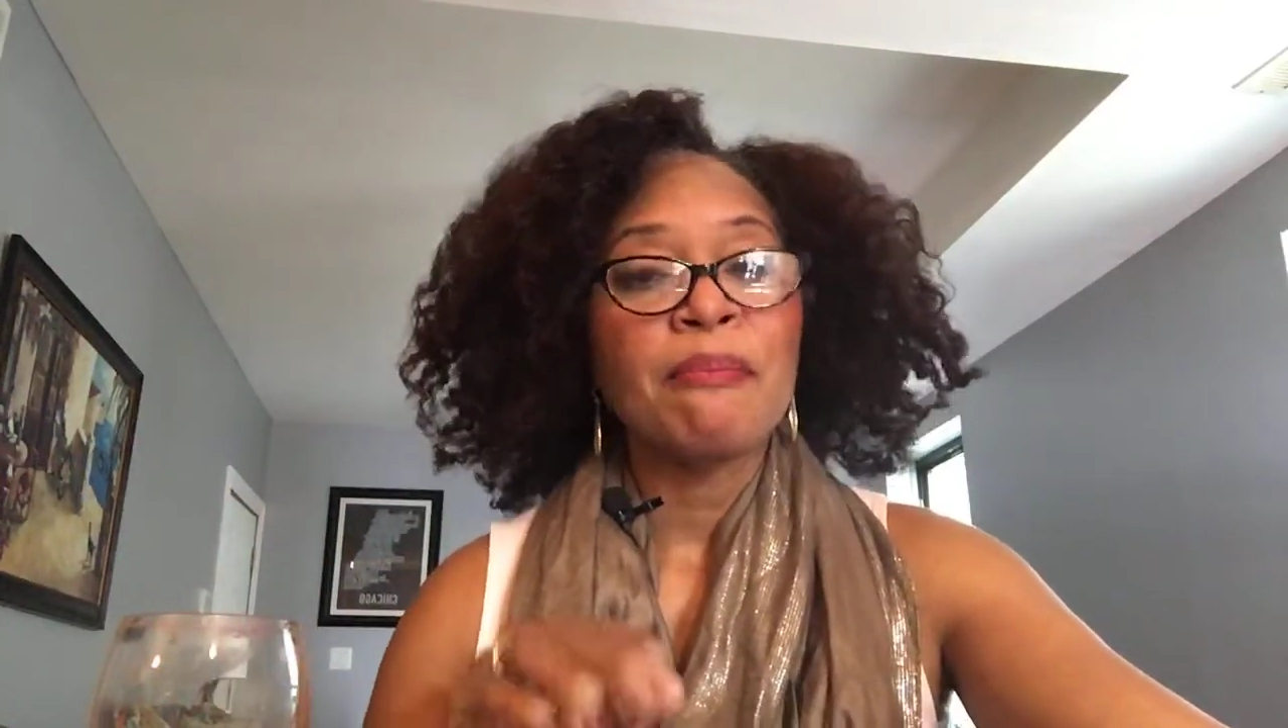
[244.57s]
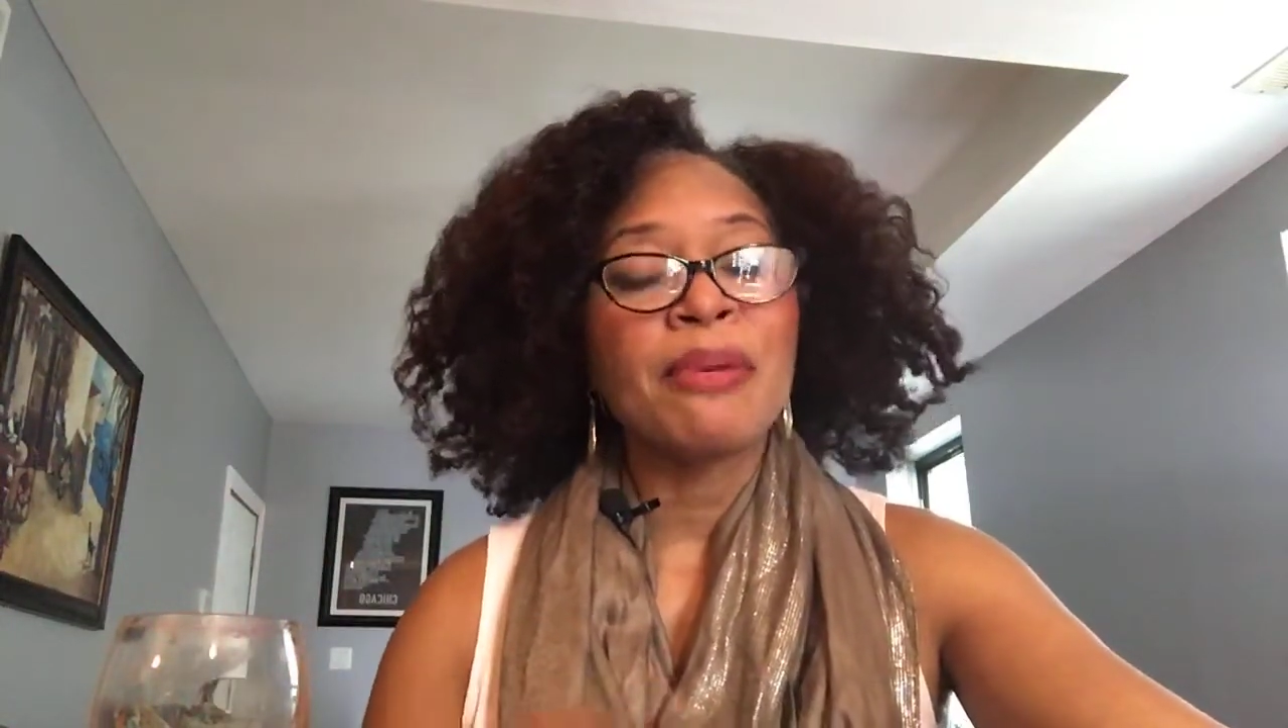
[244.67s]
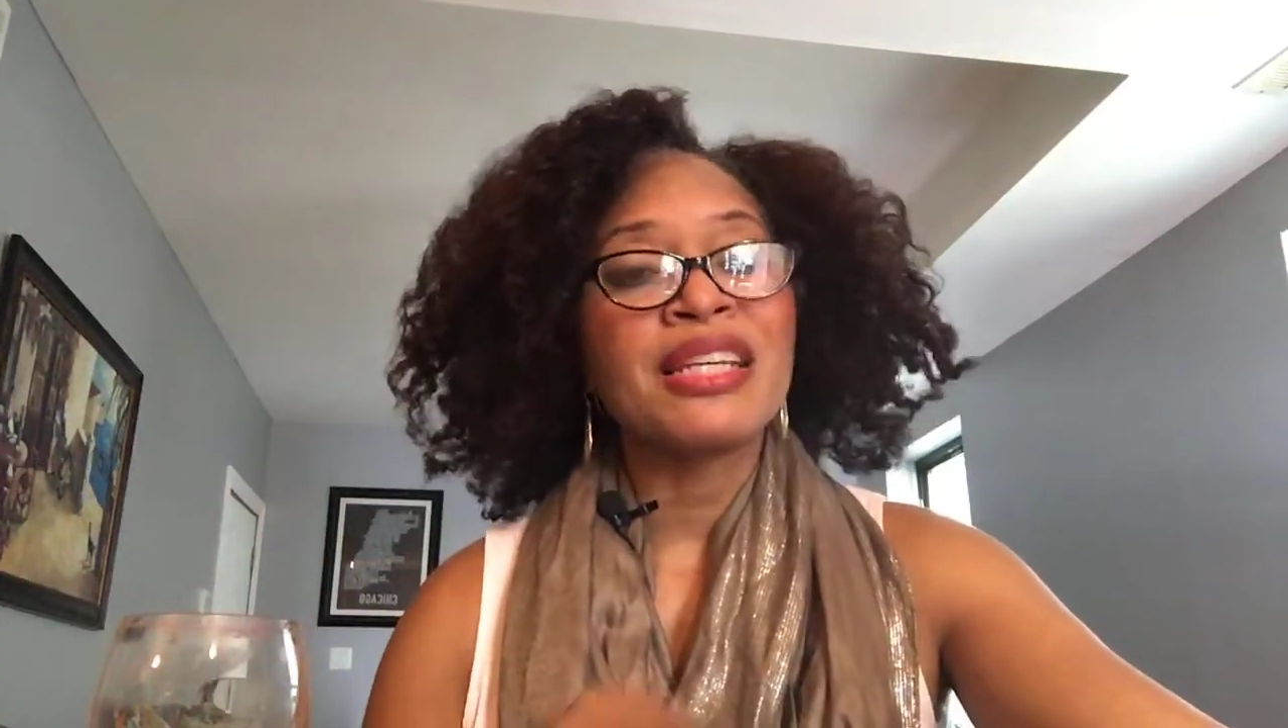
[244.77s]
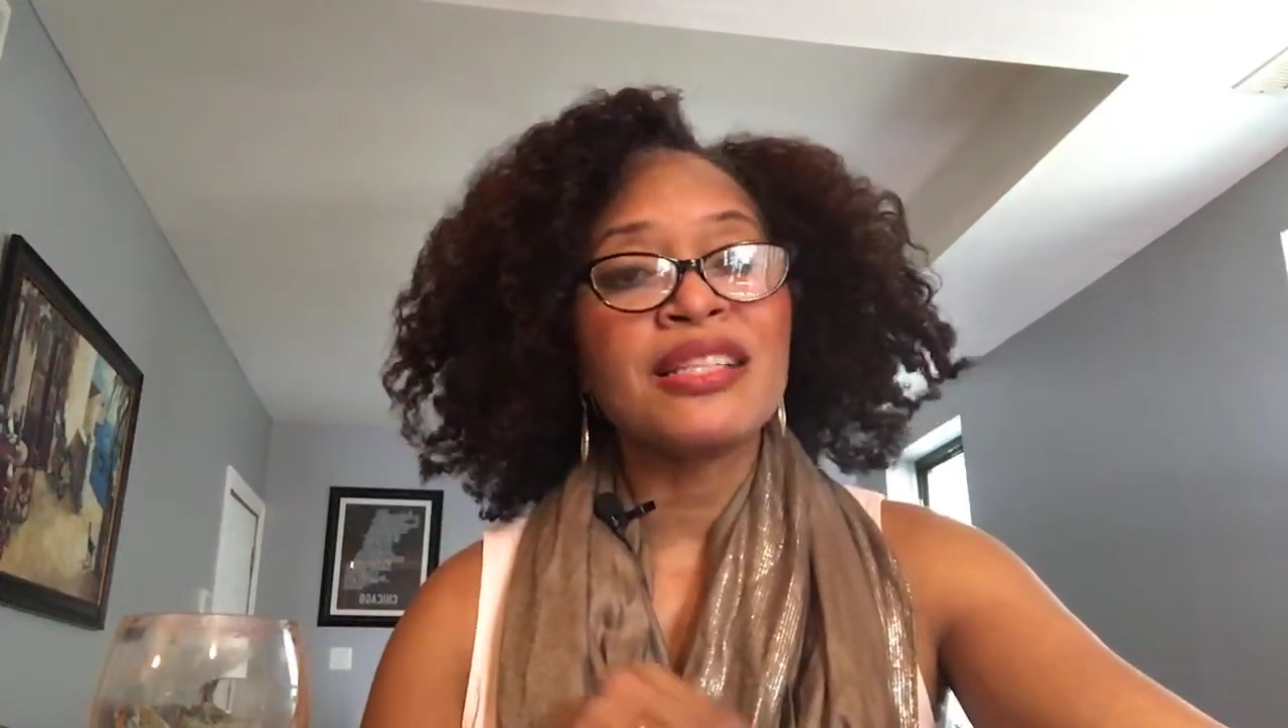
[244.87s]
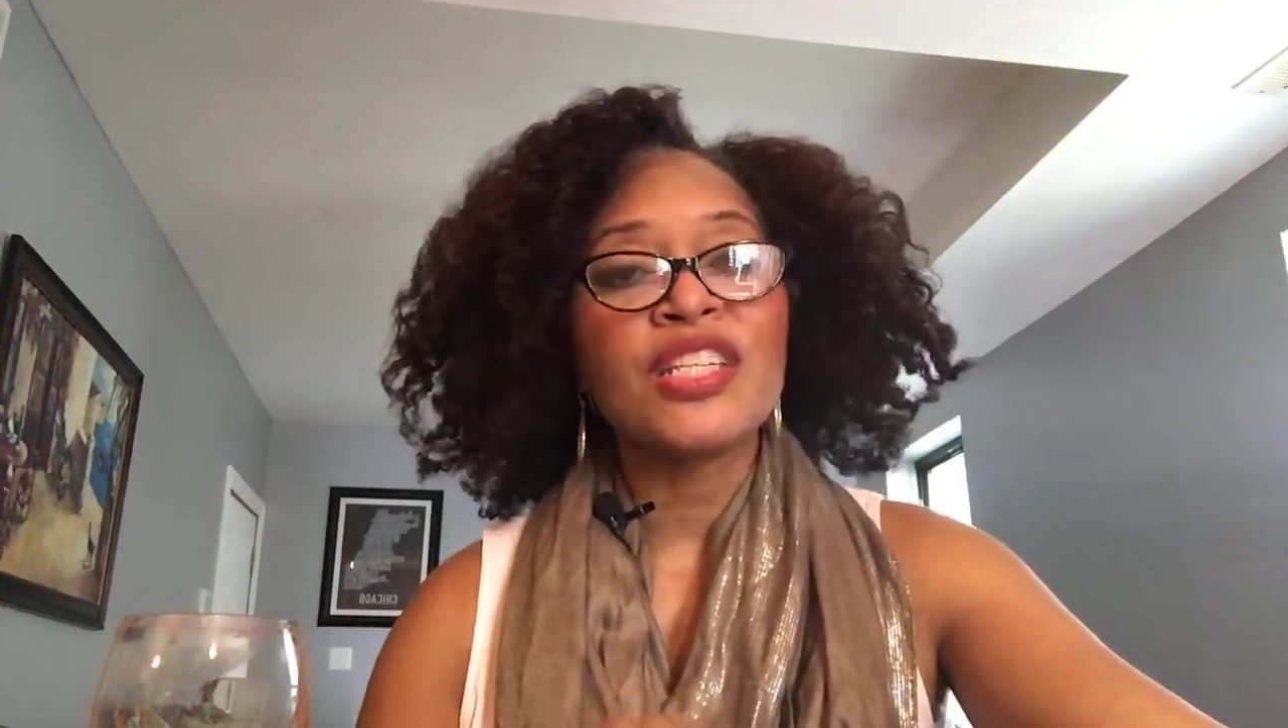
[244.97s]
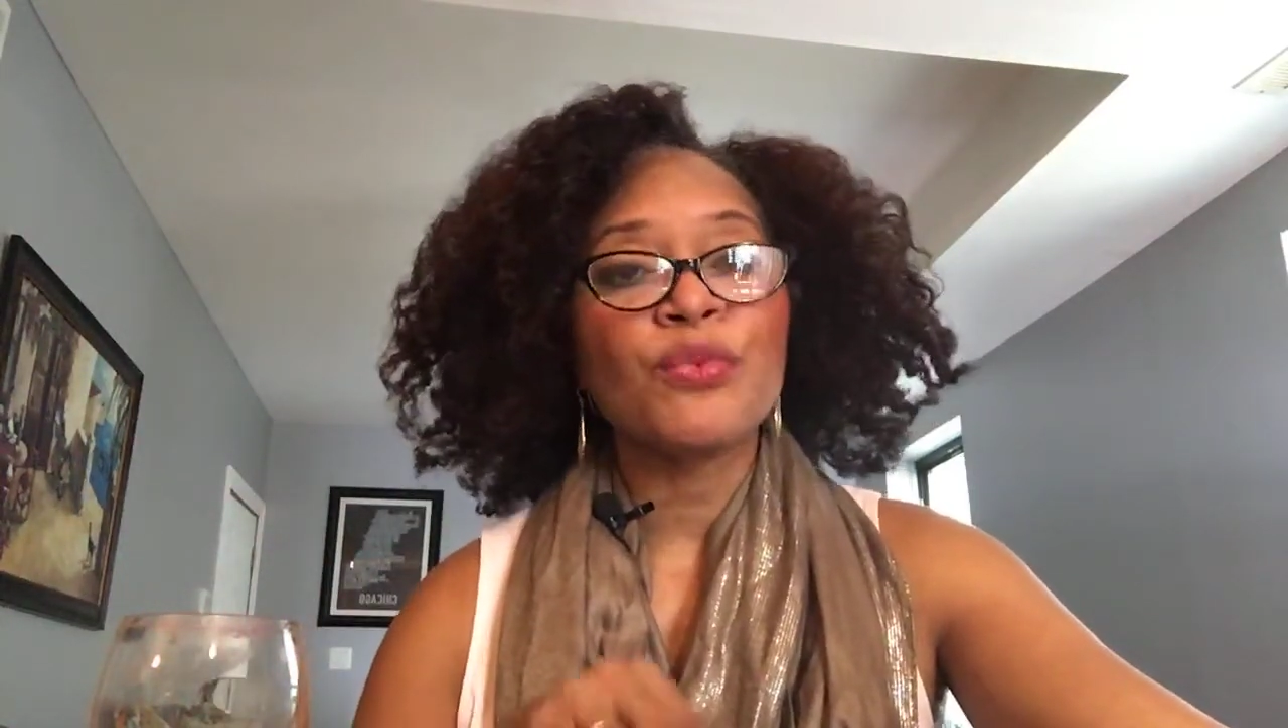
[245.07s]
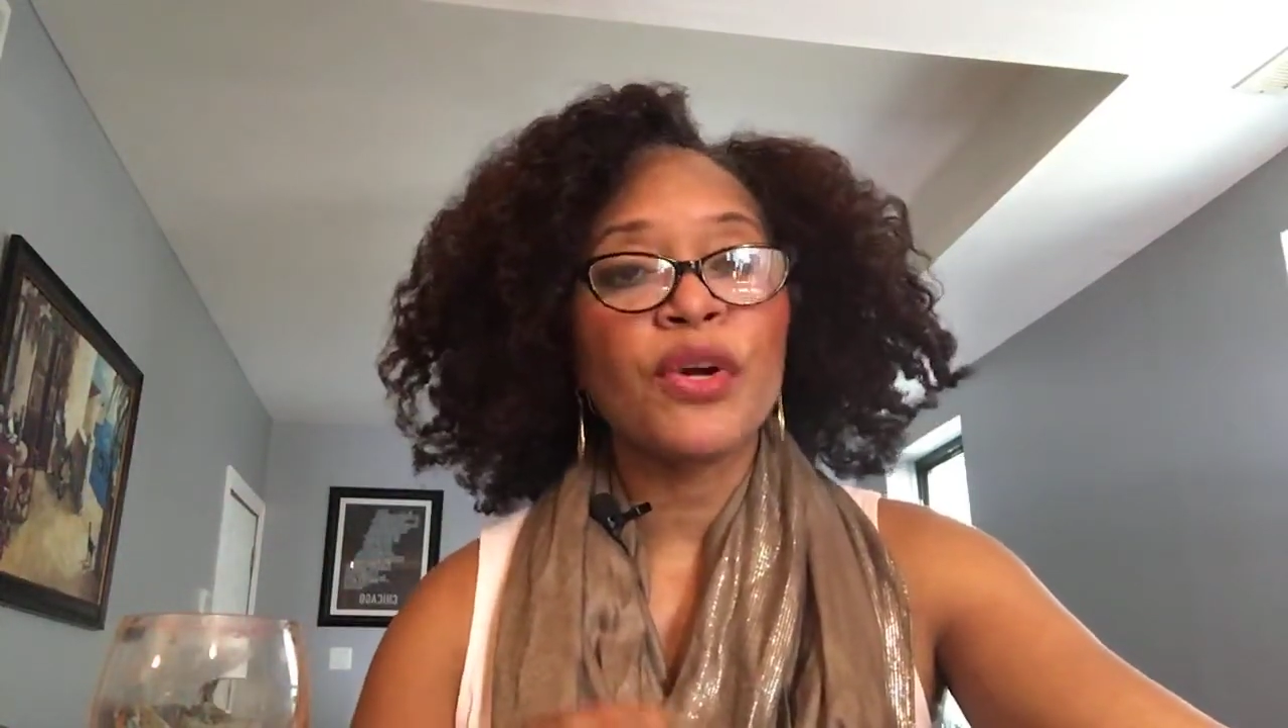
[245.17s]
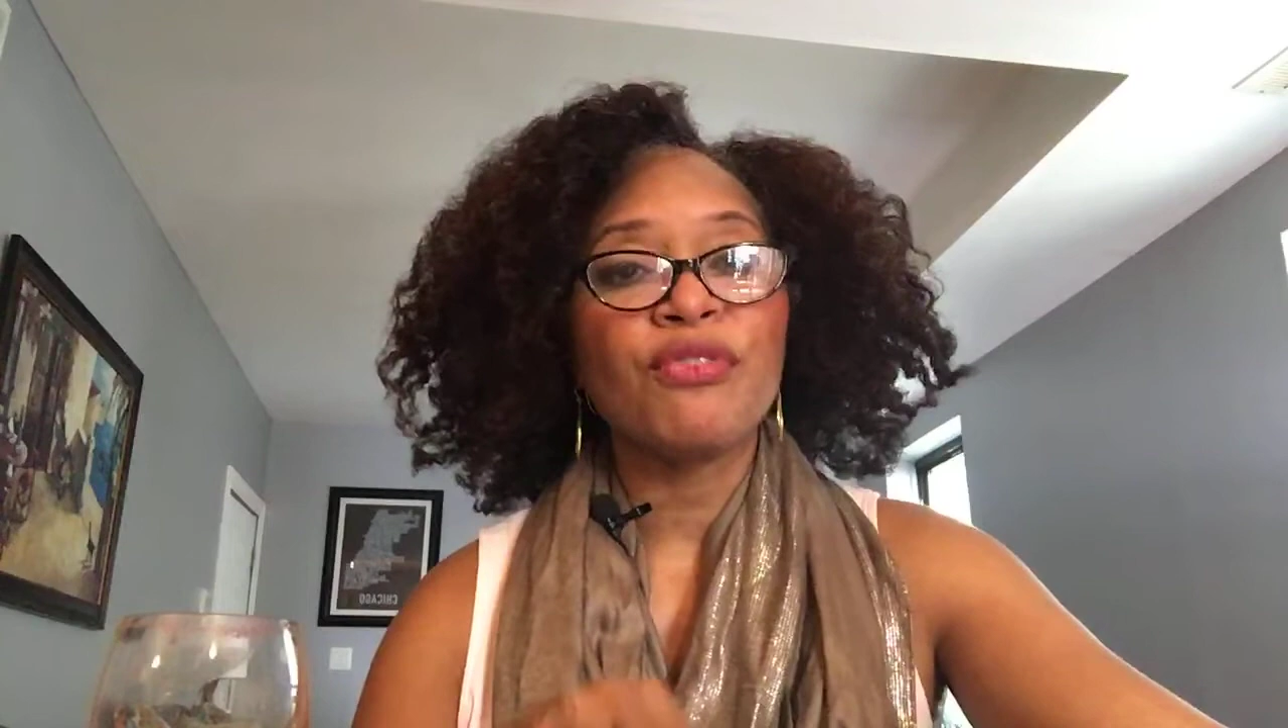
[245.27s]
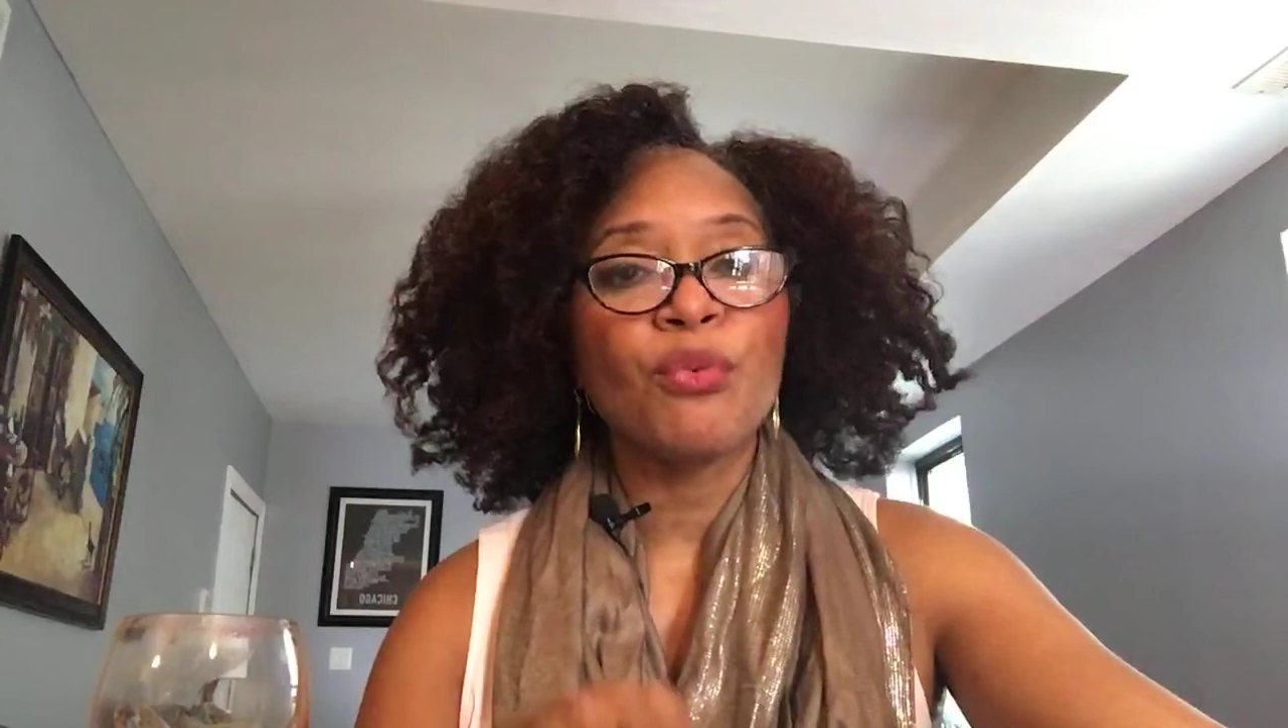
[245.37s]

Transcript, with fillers: But it doesn't work